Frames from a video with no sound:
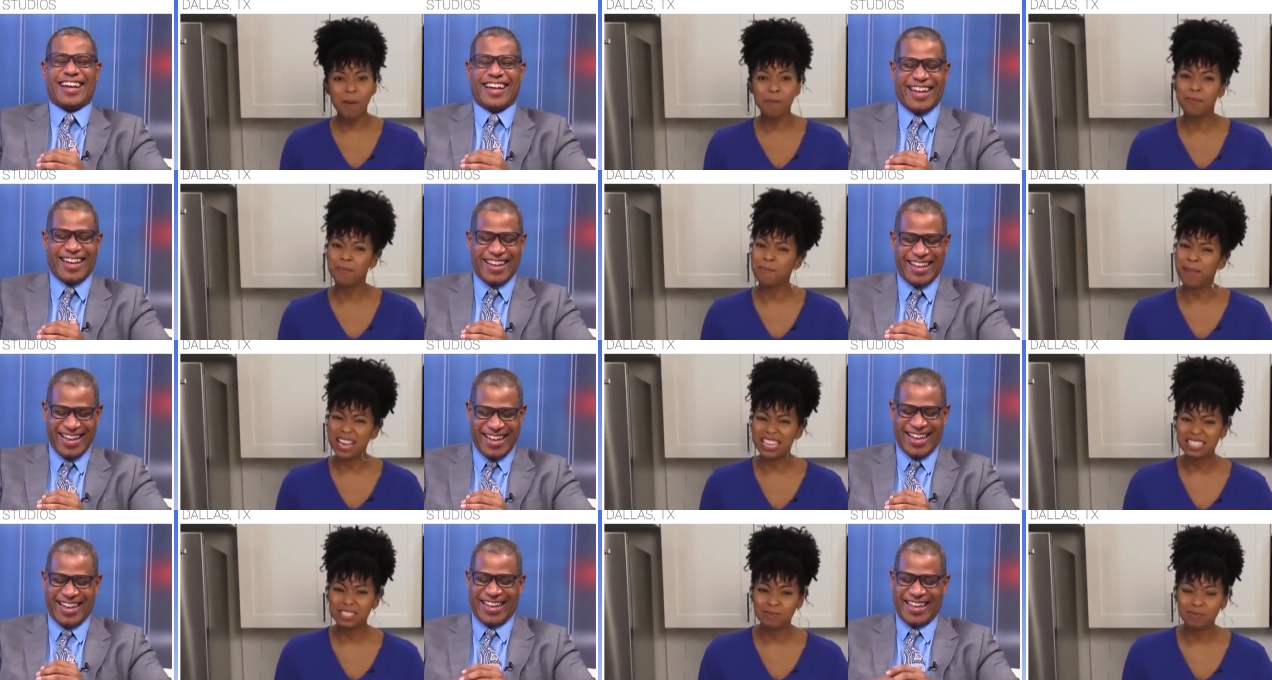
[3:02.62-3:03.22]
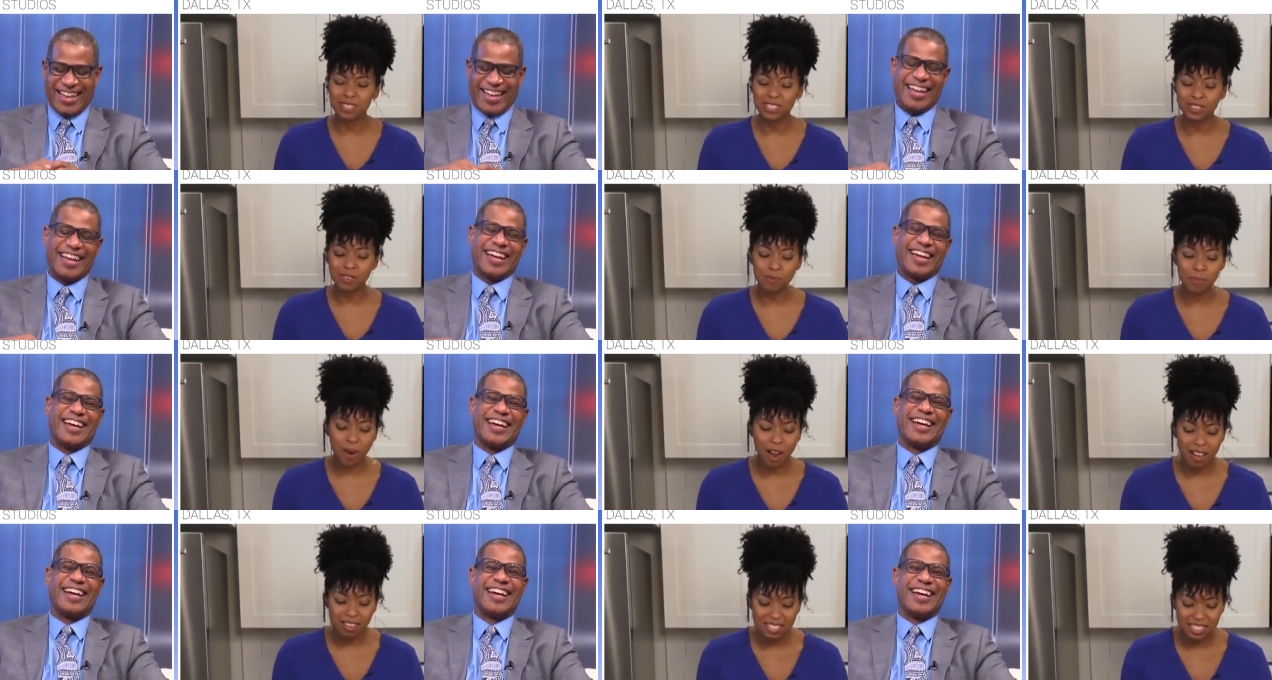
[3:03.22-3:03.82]
Speaker 1: Go come make some
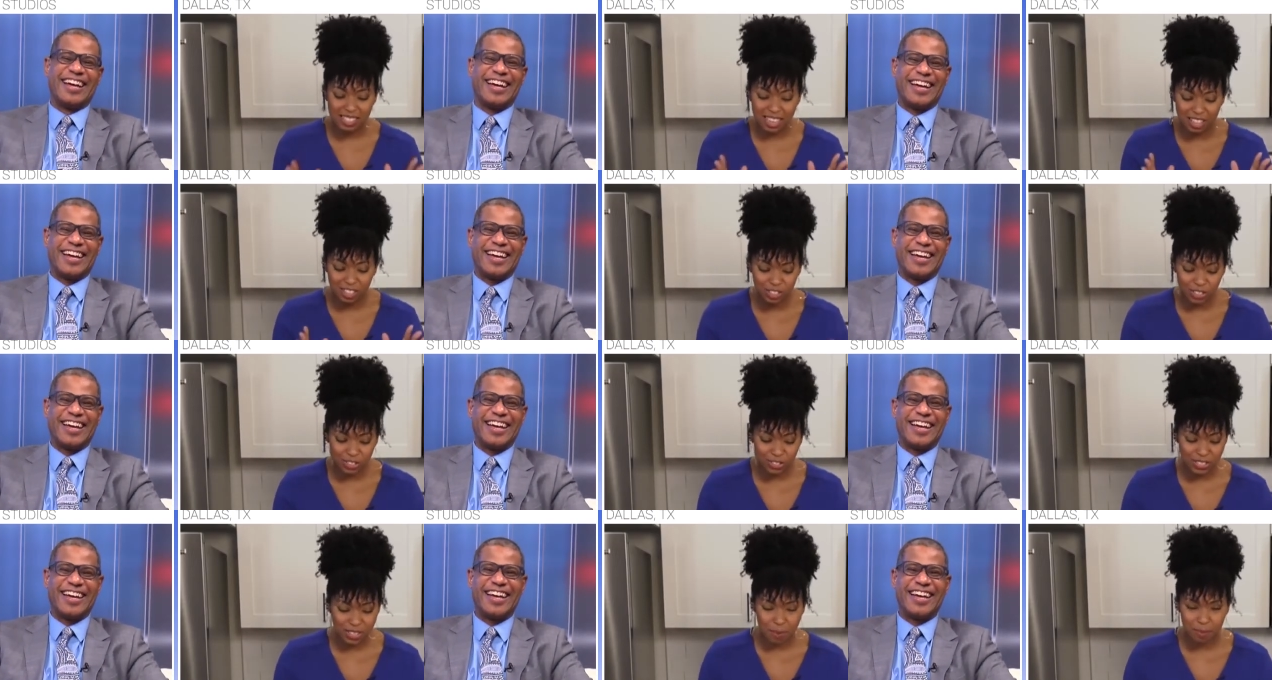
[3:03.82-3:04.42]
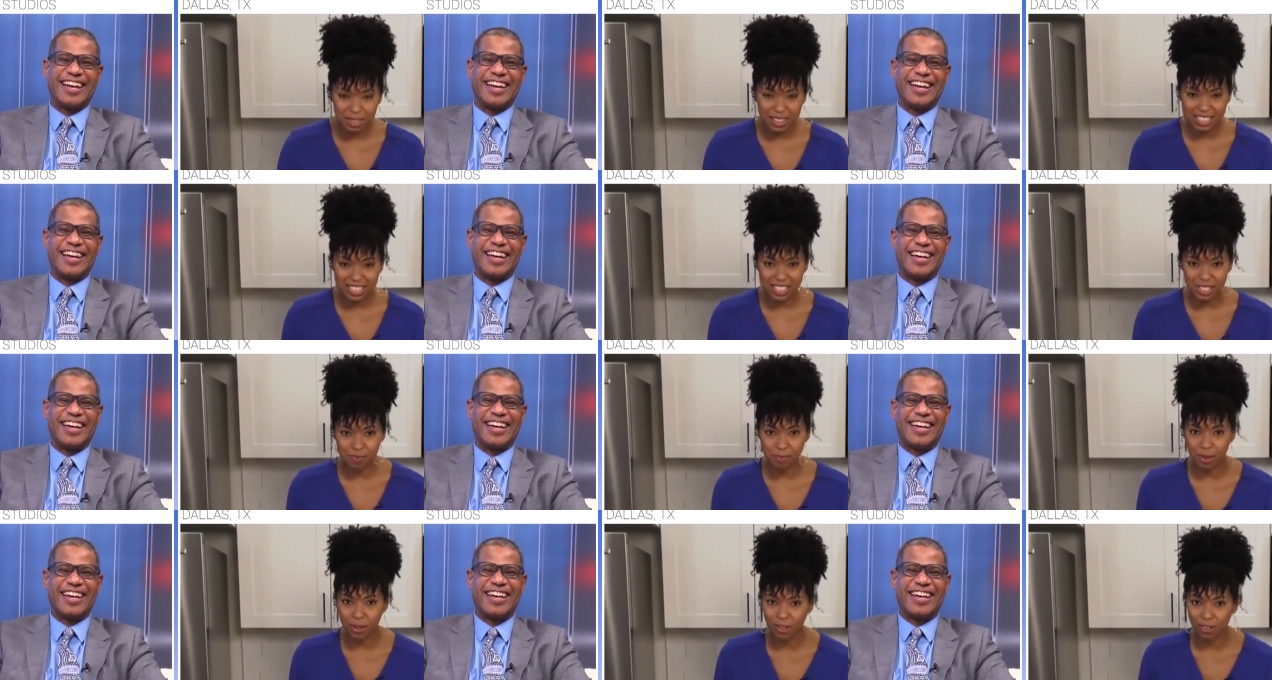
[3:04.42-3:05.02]
soup, or I'll send you some
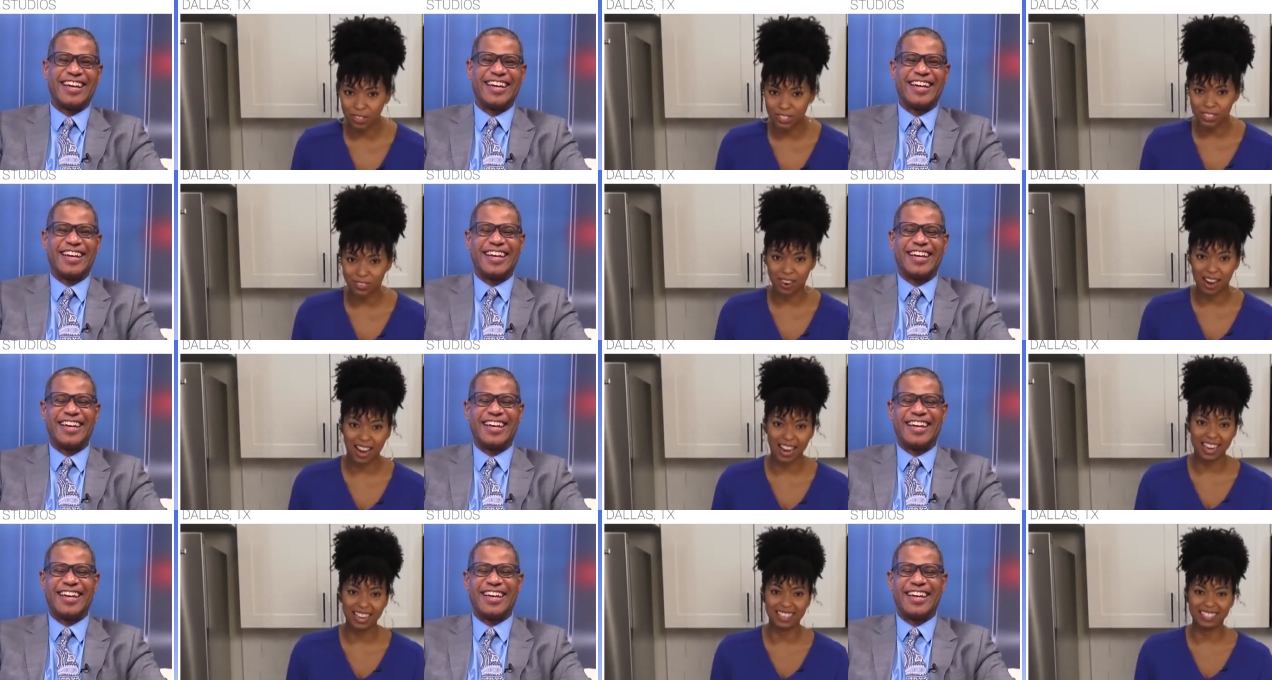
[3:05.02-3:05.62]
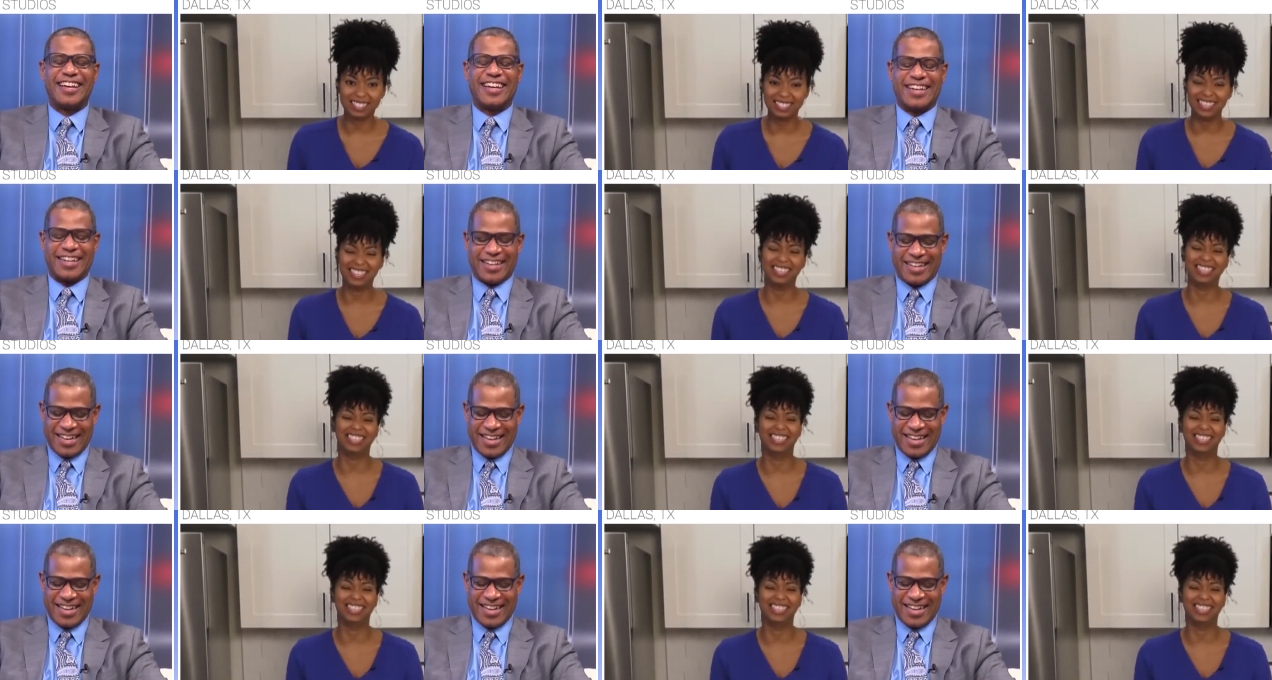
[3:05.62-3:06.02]
of these bowls, right?